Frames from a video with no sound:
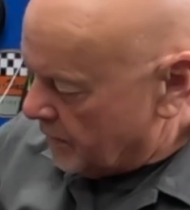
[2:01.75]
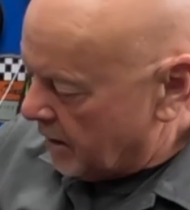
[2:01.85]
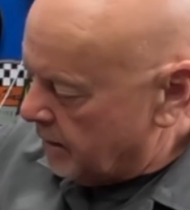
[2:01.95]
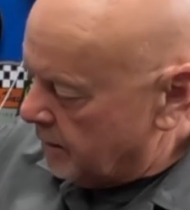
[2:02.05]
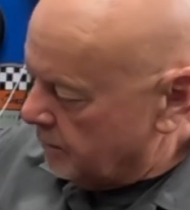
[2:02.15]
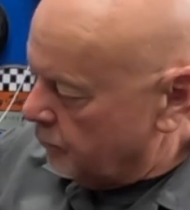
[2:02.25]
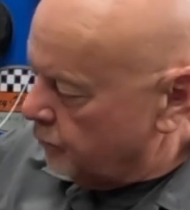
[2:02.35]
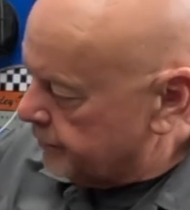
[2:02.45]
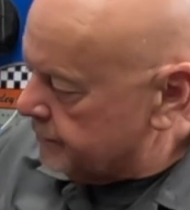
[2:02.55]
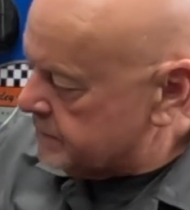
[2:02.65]

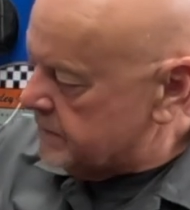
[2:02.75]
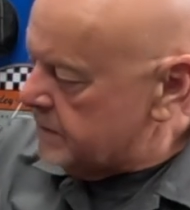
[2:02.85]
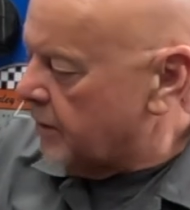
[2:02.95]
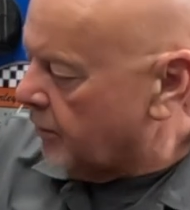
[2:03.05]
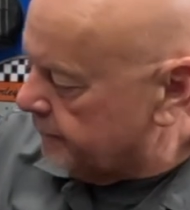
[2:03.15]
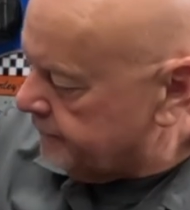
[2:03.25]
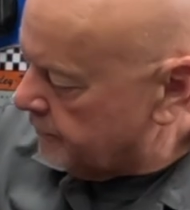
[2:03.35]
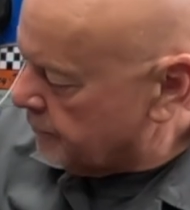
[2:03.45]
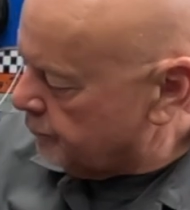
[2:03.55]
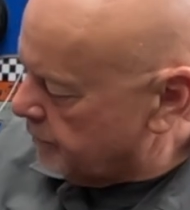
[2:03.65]
with the seat off, you
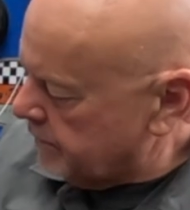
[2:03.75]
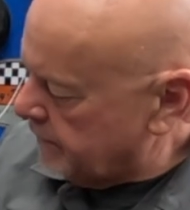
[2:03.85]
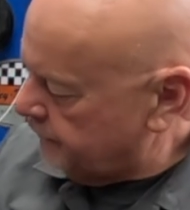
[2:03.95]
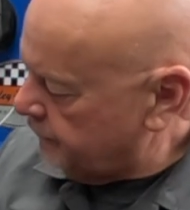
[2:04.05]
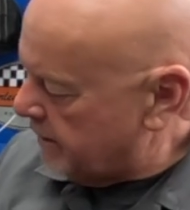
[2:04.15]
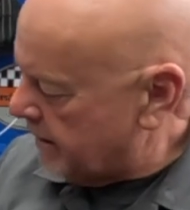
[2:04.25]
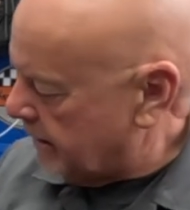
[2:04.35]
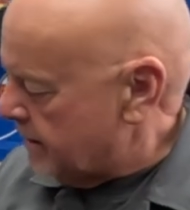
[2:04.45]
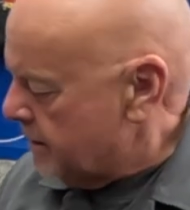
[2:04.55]
can really see it.